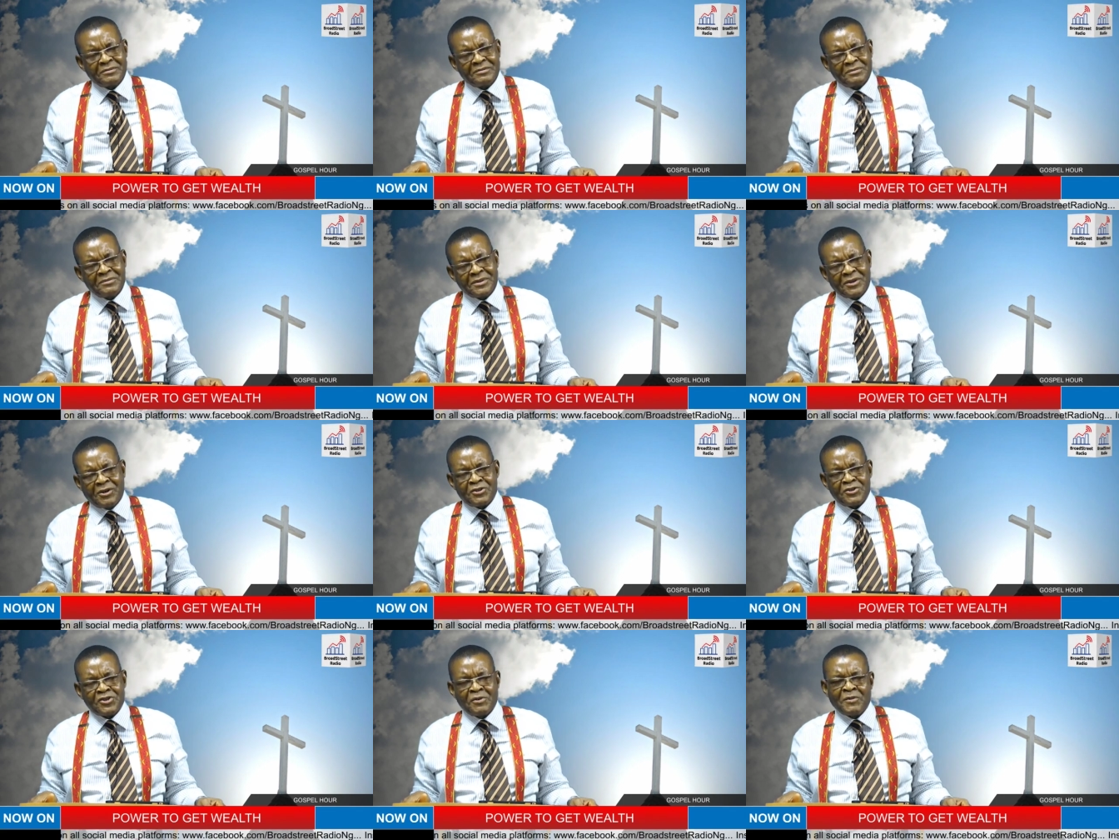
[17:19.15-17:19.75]

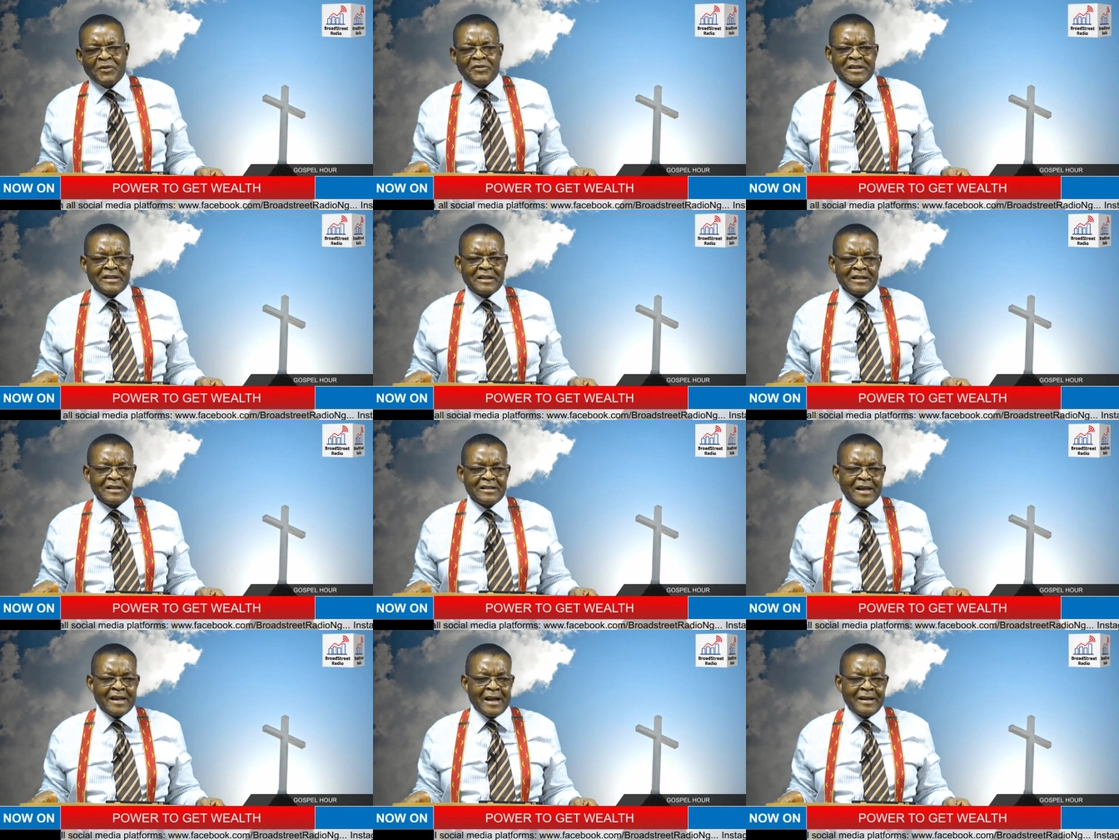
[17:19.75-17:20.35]
because some of the
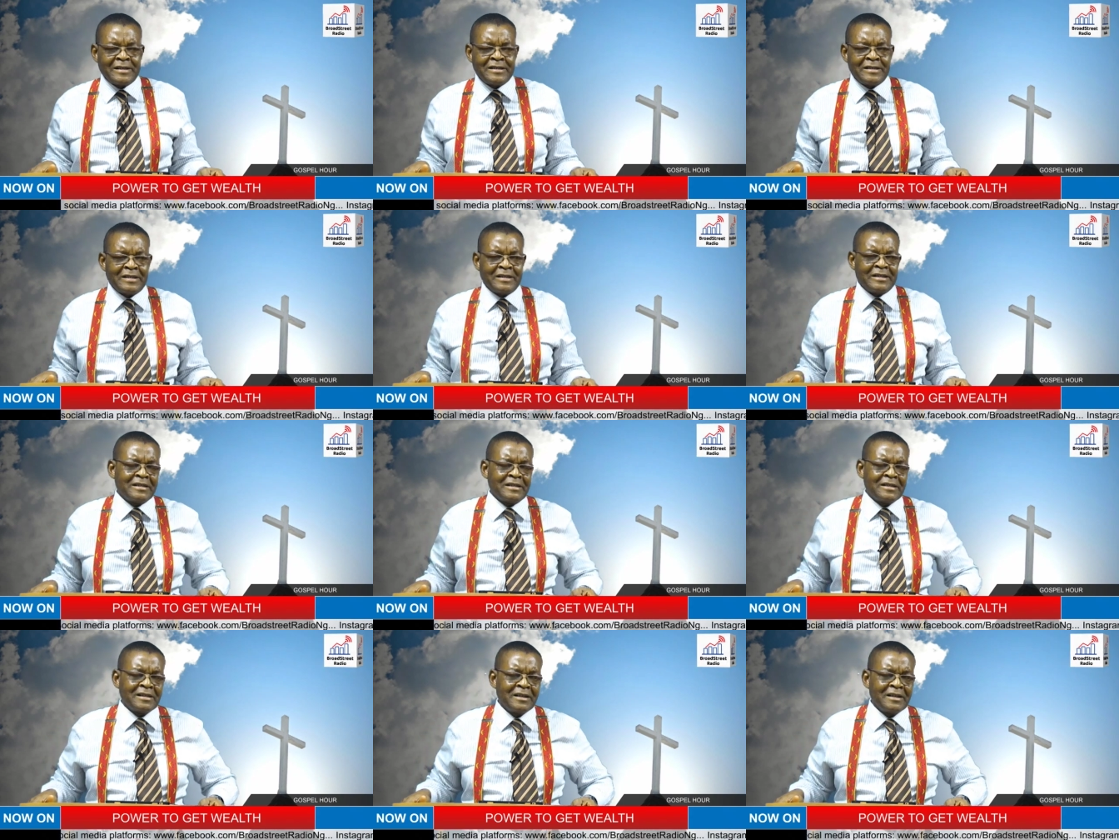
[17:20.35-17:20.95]
things I
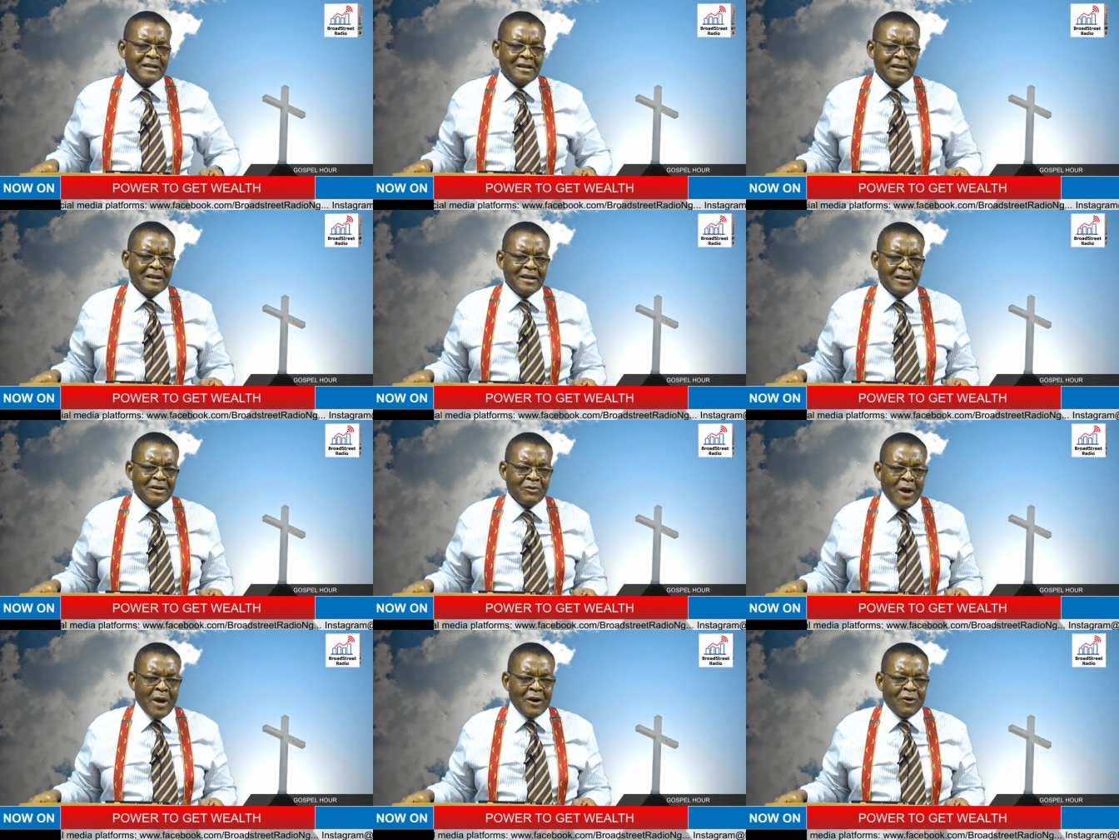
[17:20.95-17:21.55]
did
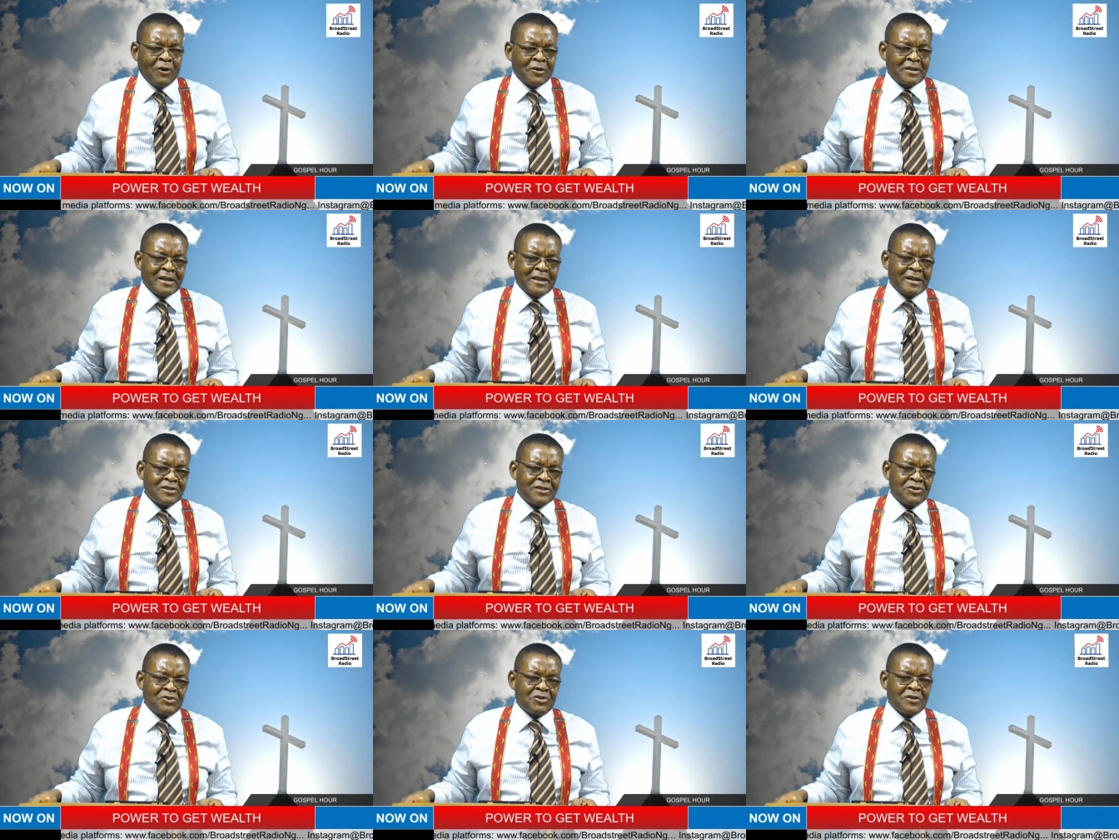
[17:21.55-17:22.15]
were not
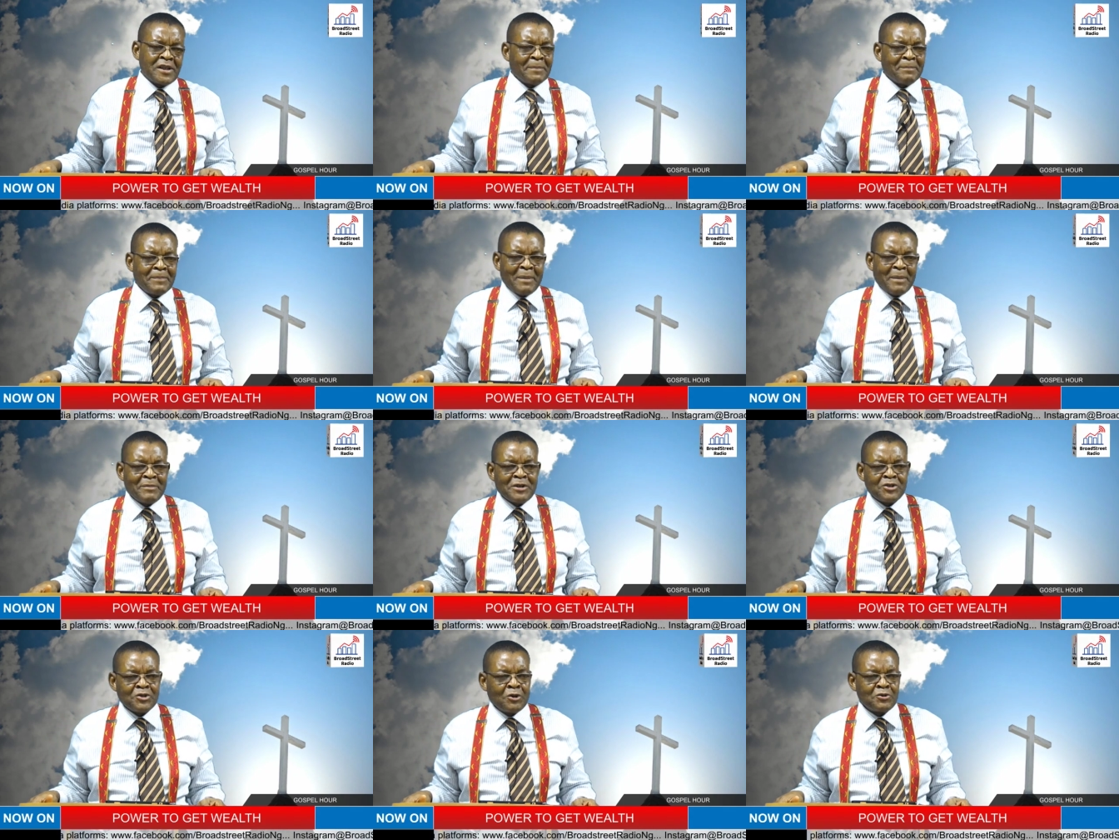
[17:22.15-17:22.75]
things you take
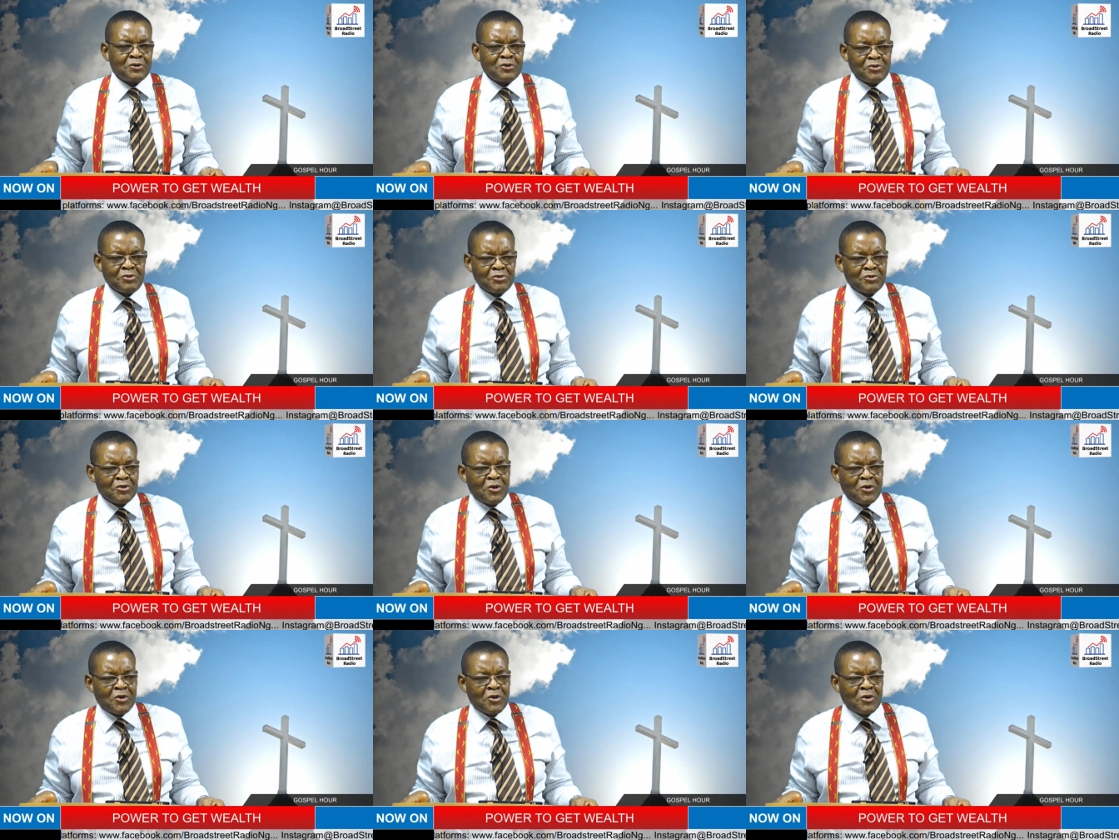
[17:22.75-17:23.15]
permission to do.